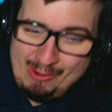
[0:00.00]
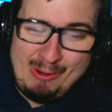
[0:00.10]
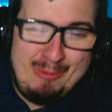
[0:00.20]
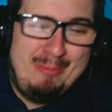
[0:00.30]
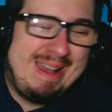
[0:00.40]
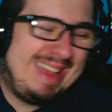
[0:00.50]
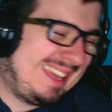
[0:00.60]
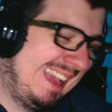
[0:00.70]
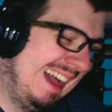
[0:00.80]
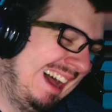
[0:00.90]
my
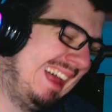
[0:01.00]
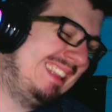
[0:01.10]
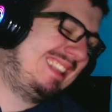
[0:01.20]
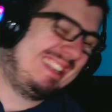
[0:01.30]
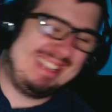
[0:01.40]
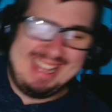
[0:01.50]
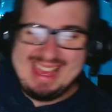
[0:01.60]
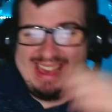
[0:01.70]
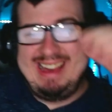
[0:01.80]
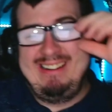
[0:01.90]
god!
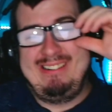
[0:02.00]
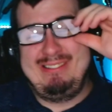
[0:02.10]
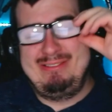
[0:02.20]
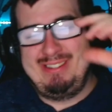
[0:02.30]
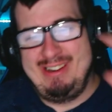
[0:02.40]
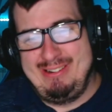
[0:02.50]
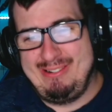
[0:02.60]
Oh no!